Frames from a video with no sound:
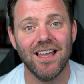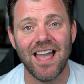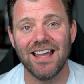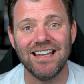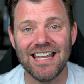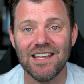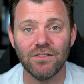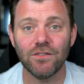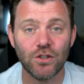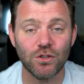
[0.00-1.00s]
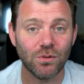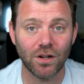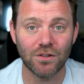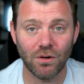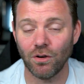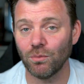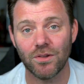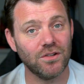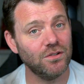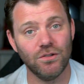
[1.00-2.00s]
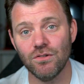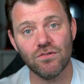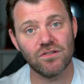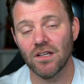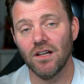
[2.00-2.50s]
And even if you do it on your own, whether you use